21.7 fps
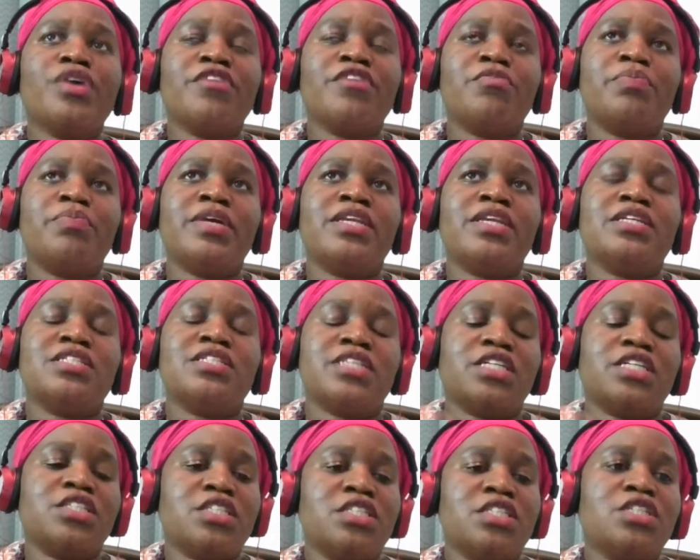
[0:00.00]
have been in
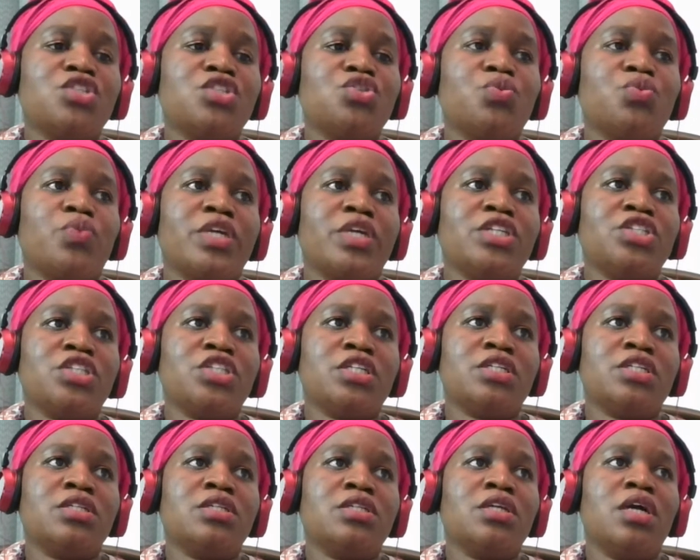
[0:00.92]
such a
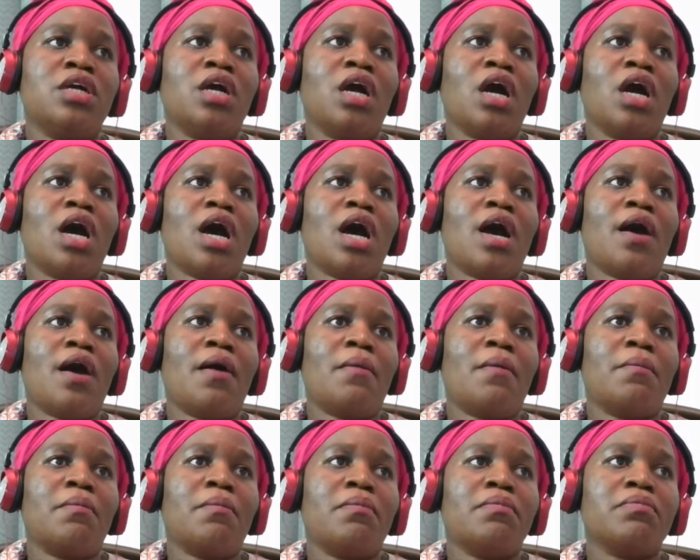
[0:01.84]
situation,
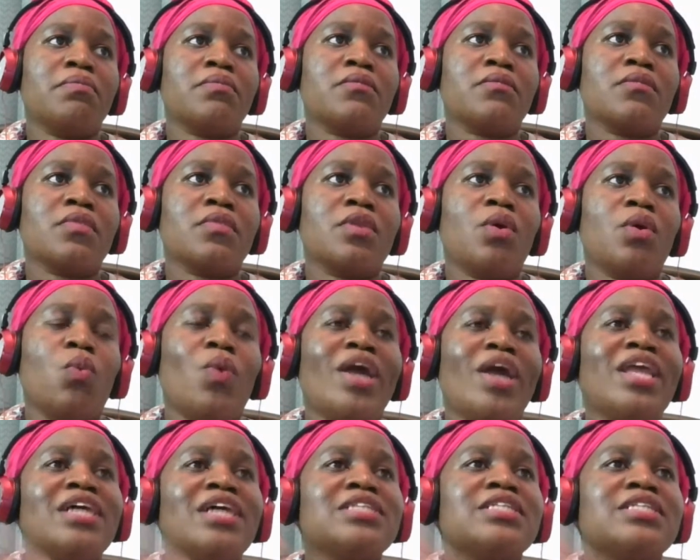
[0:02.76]
um,
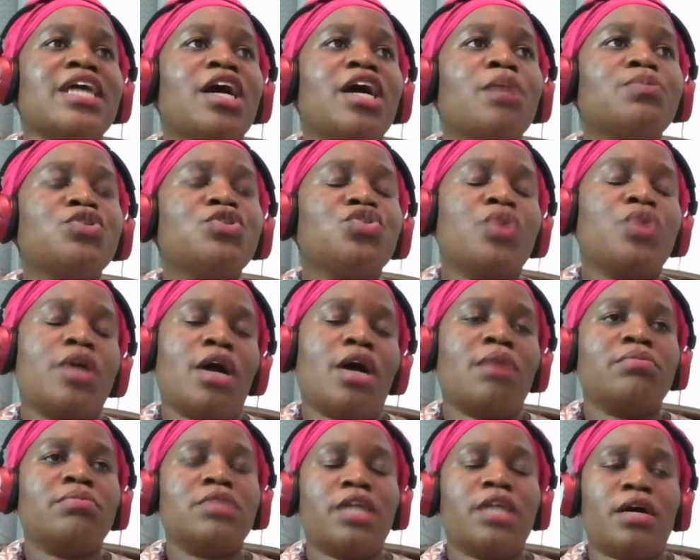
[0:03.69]
what has helped you
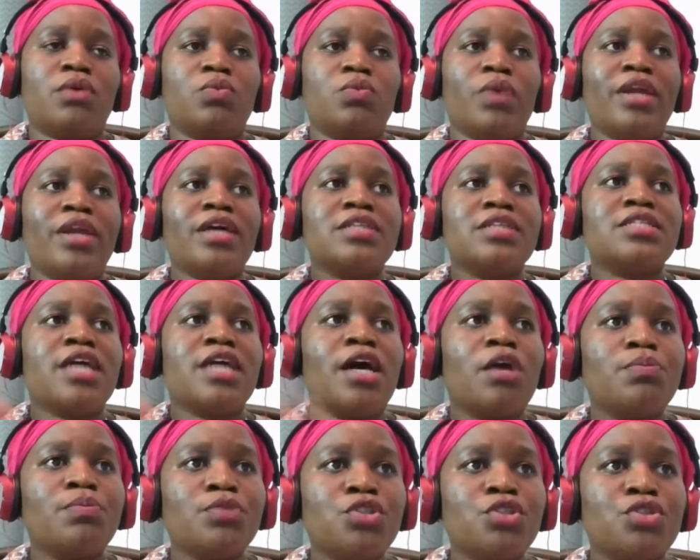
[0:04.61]
calm down? What has
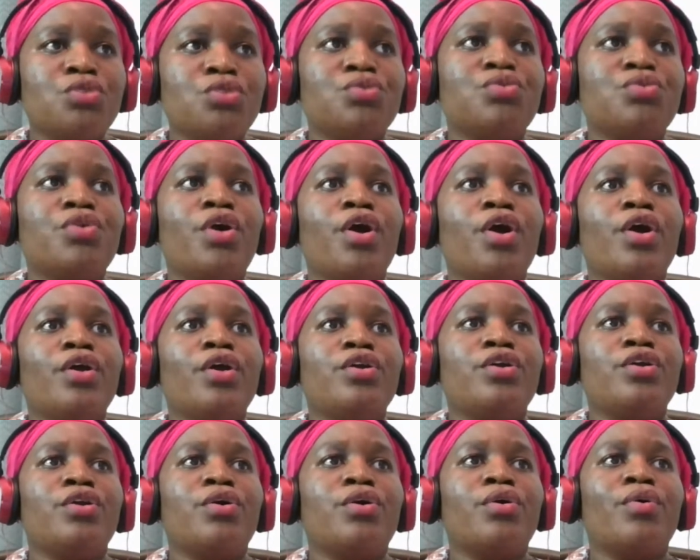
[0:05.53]
helped you,
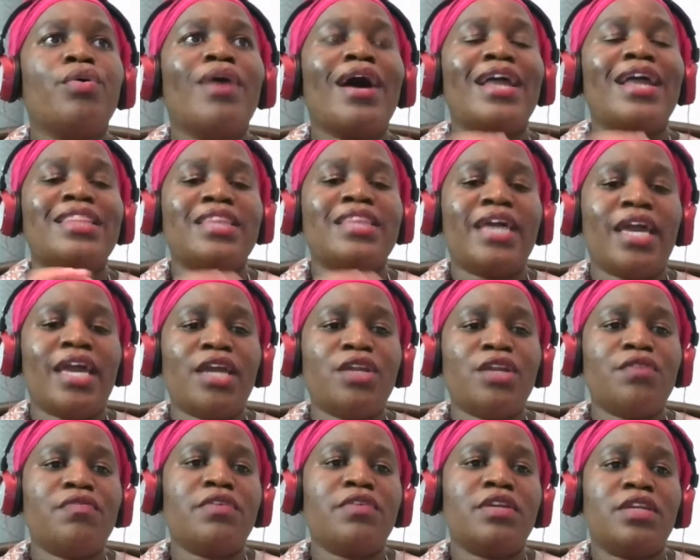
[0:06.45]
at the end
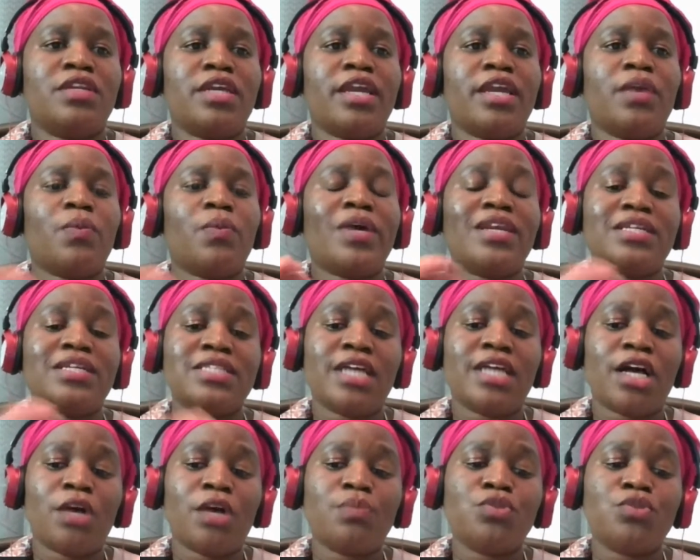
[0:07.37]
of the day, what has
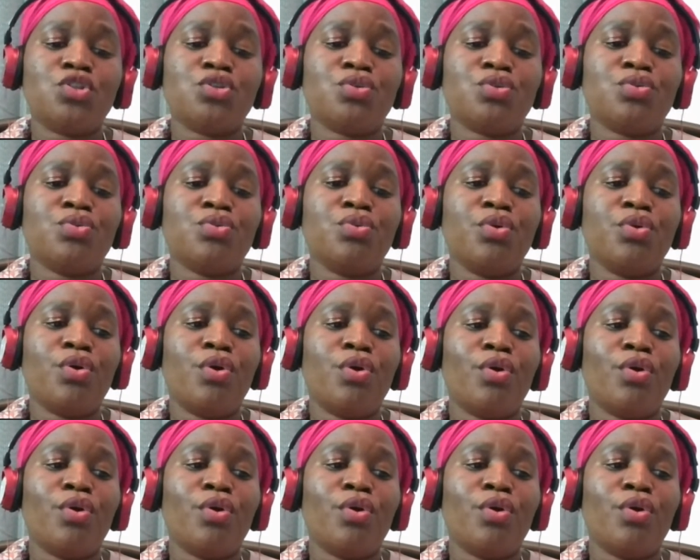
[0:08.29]
helped you